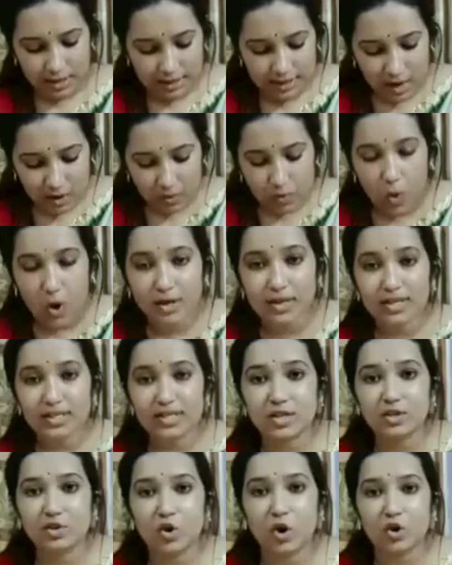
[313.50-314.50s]
Now, what is
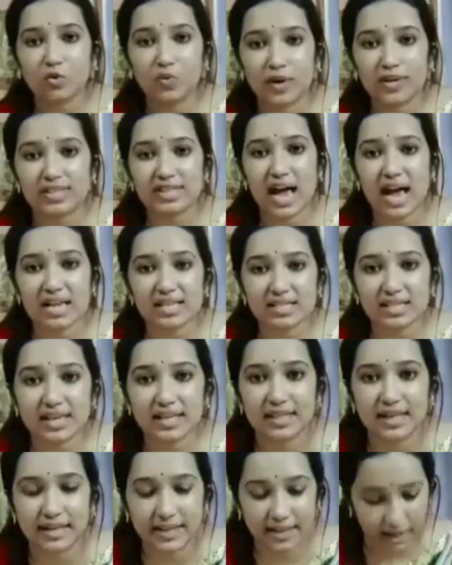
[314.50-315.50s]
the tortoise
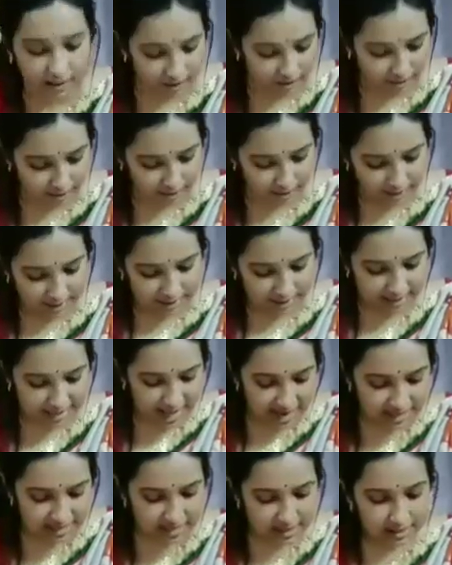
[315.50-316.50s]
asking the deer?
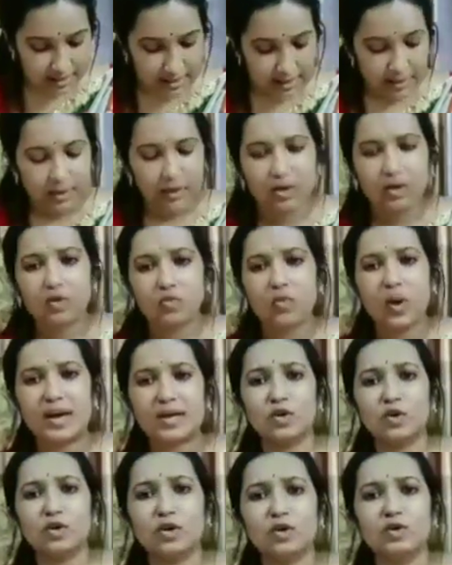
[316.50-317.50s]
That,
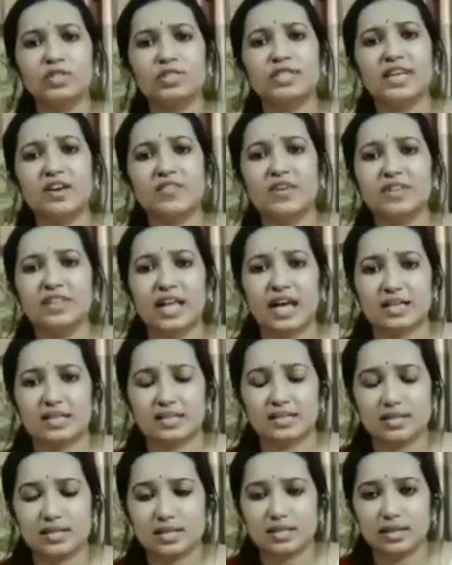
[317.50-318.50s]
why don't you stay with
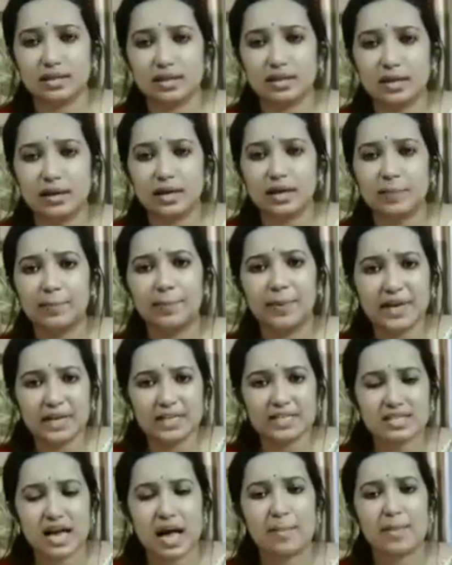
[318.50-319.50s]
us?
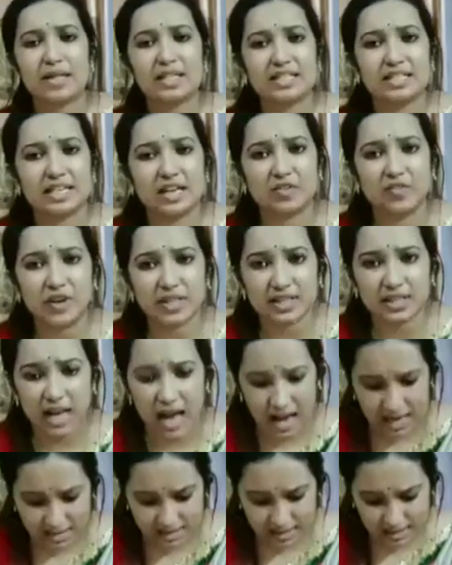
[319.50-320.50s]
Please come and stay with
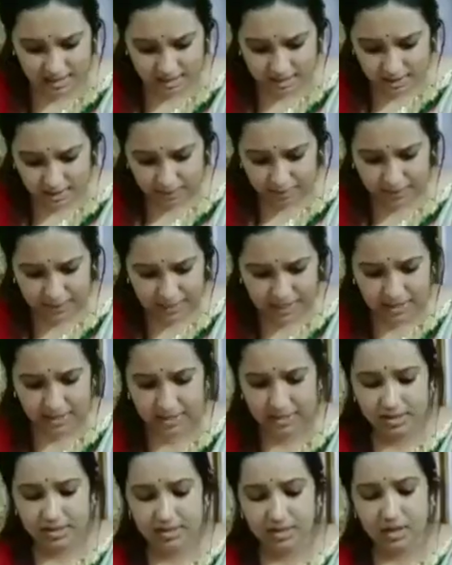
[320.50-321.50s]
us.
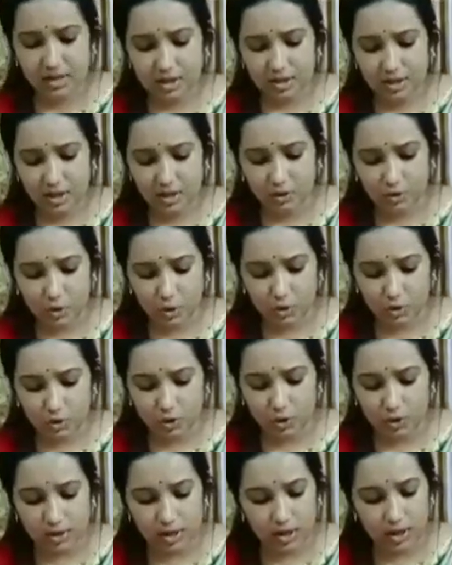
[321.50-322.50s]
Means the,
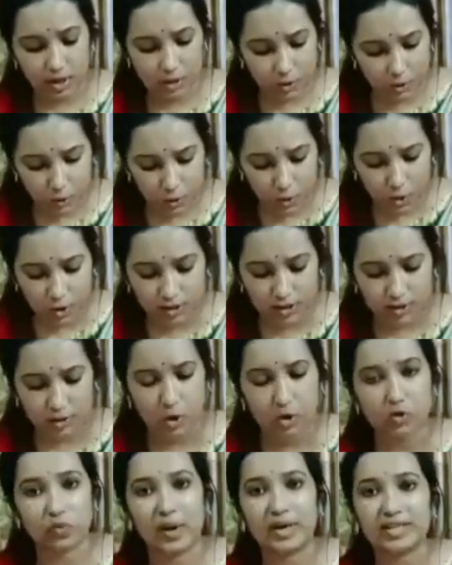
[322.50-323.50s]
the crow, the
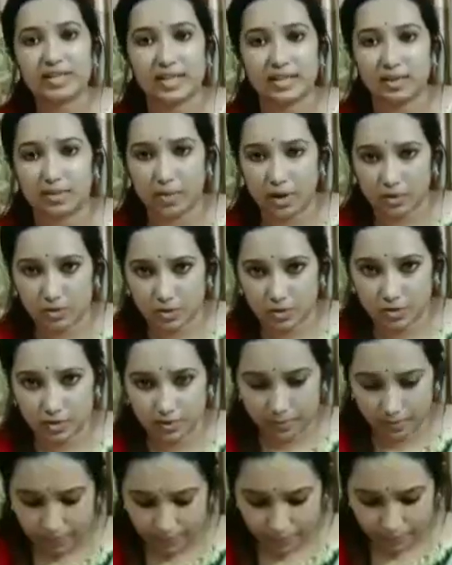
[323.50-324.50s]
tortoise, and the
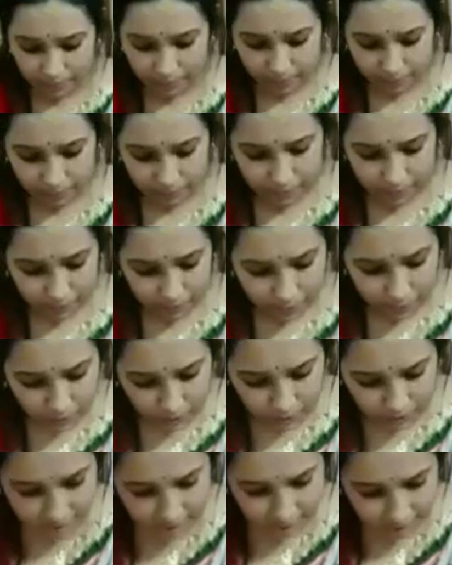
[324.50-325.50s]
mouse.
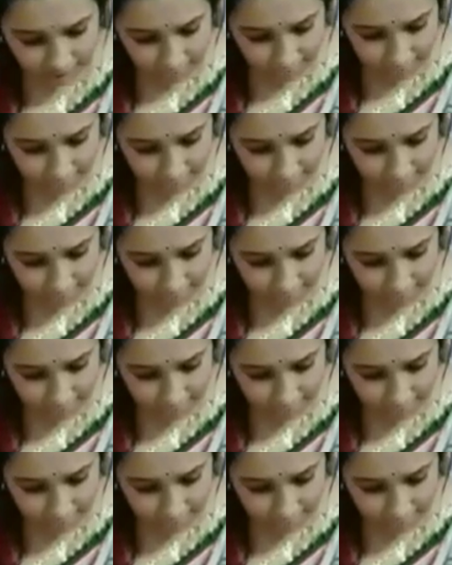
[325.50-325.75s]
Okay?